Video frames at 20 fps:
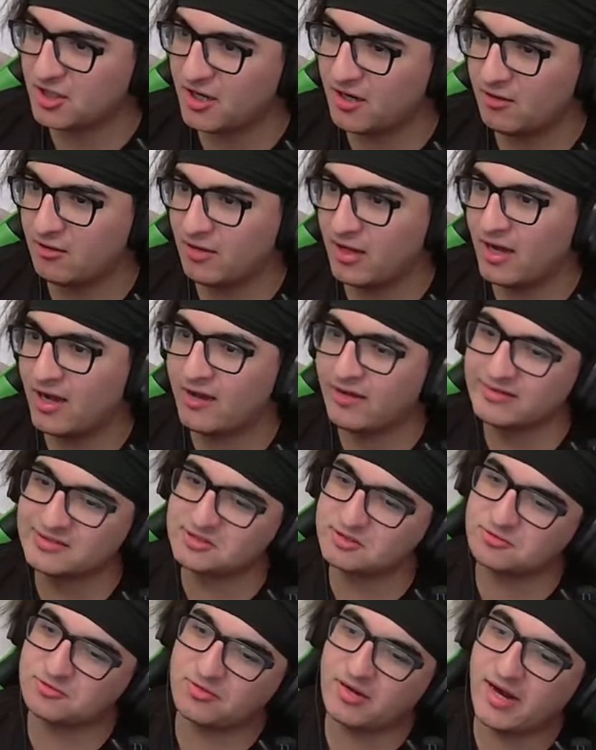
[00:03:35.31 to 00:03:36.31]
Oh,
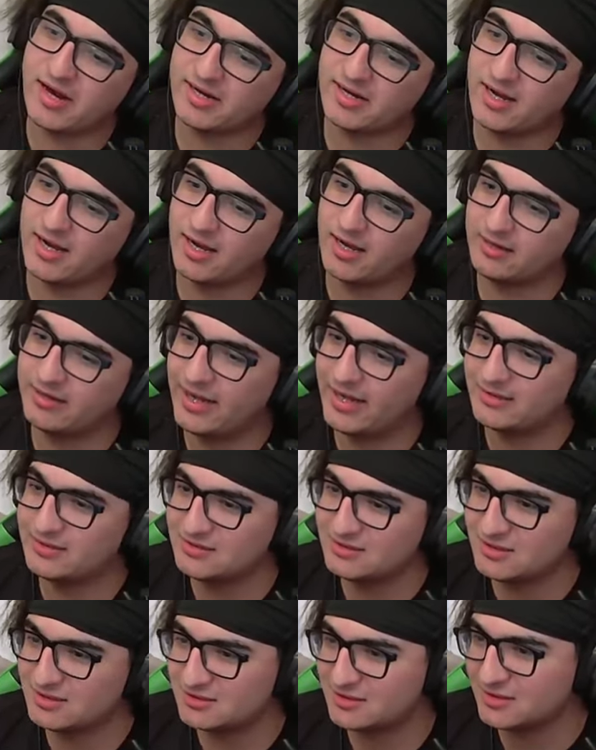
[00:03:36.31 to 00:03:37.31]
it's great, huh? Yeah,
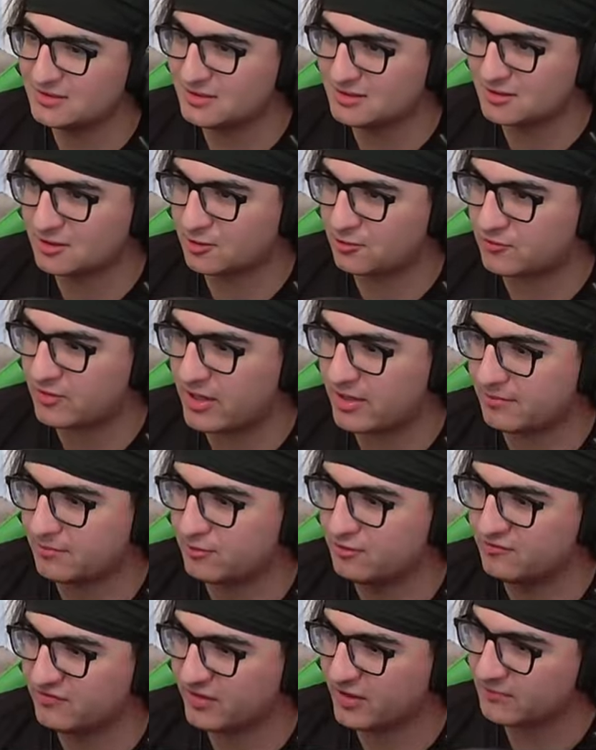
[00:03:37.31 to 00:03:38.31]
this is this is a great
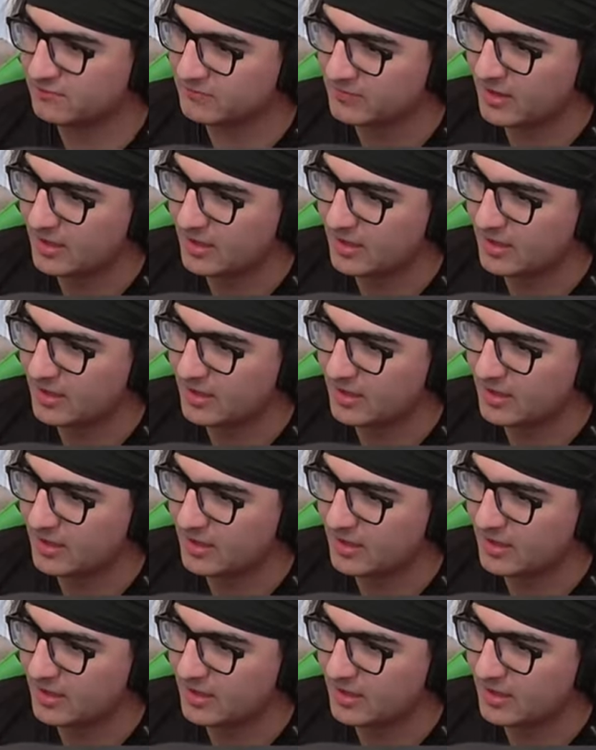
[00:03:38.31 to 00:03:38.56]
movie.